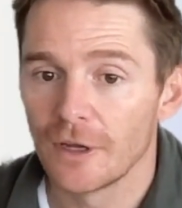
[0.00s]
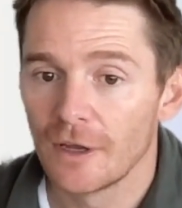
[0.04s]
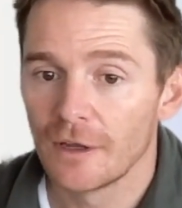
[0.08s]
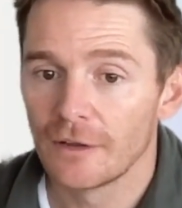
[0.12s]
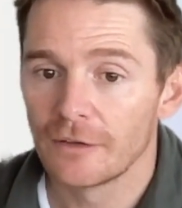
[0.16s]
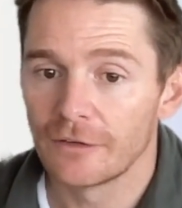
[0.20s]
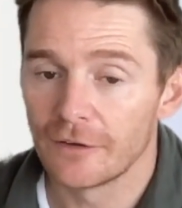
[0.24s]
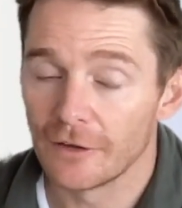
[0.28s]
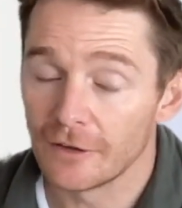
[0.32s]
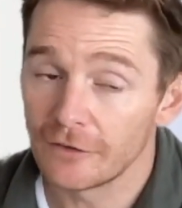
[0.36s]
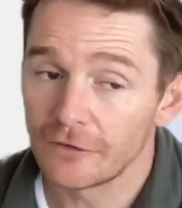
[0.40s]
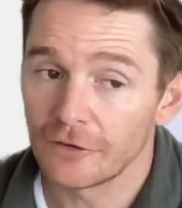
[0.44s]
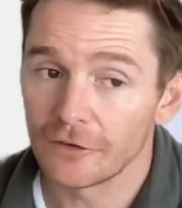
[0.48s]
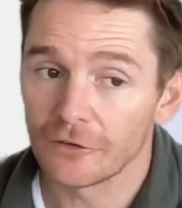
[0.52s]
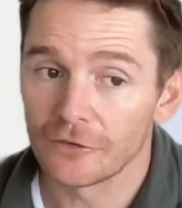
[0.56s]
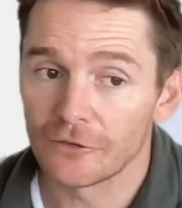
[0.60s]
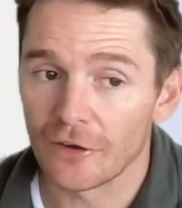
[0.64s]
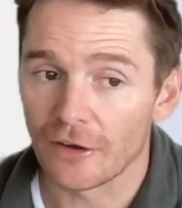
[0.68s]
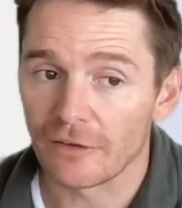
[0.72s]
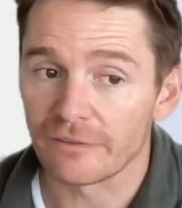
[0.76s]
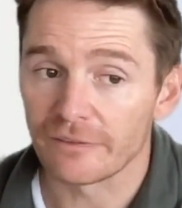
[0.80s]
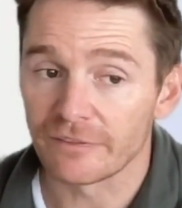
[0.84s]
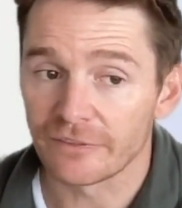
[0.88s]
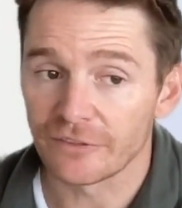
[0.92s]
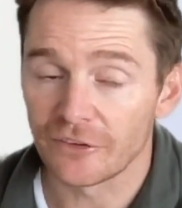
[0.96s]
since it's
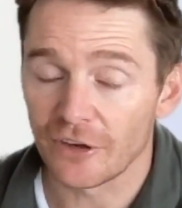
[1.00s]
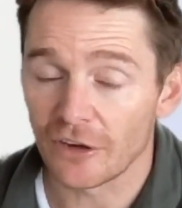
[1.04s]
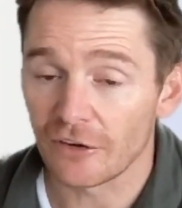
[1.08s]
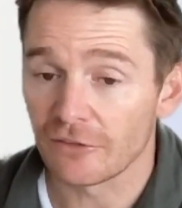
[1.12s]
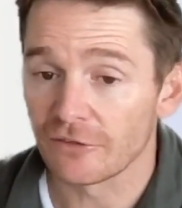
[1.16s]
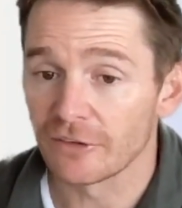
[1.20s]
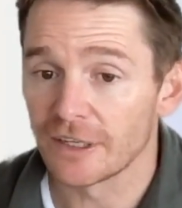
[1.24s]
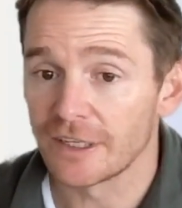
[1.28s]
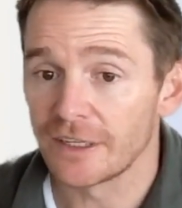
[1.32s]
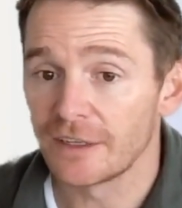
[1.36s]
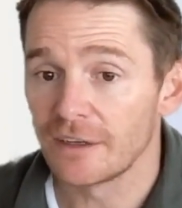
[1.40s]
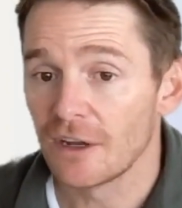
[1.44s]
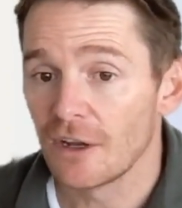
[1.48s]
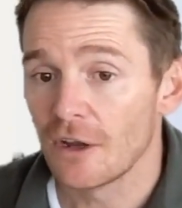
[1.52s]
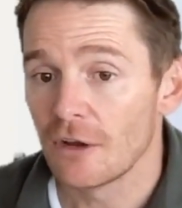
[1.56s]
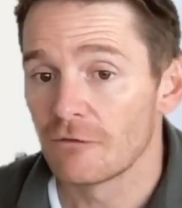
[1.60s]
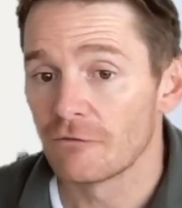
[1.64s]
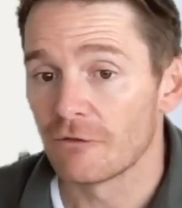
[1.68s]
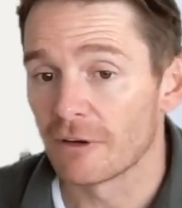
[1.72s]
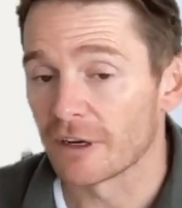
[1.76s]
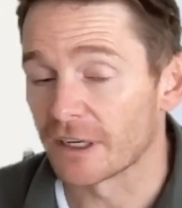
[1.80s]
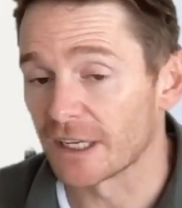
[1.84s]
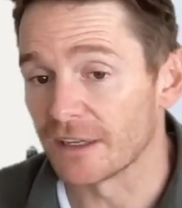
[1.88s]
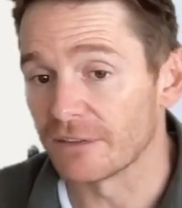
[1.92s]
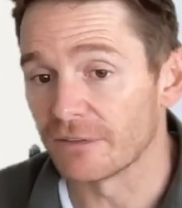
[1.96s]
generally
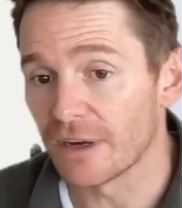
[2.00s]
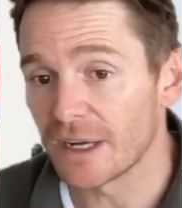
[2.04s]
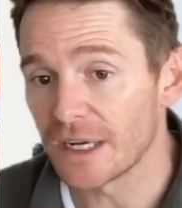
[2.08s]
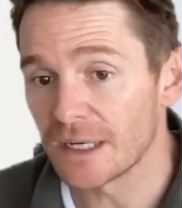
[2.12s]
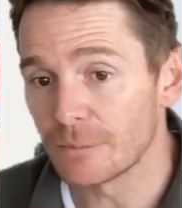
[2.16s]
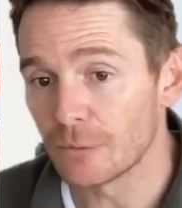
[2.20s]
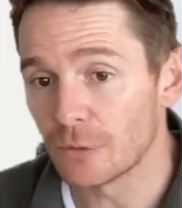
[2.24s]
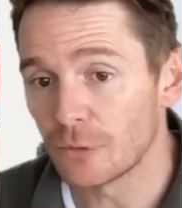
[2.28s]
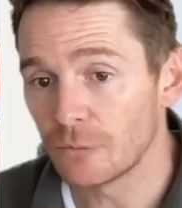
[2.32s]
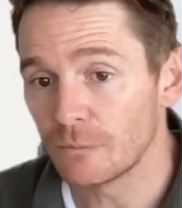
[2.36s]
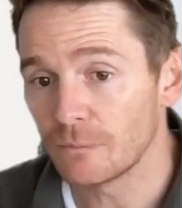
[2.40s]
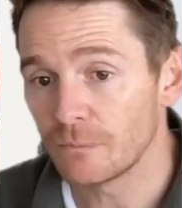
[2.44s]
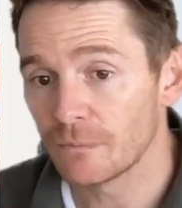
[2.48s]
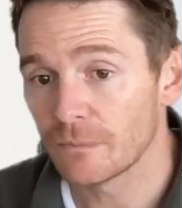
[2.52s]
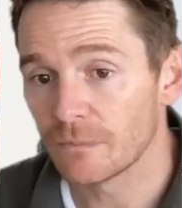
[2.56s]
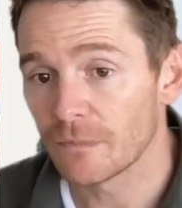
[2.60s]
readily available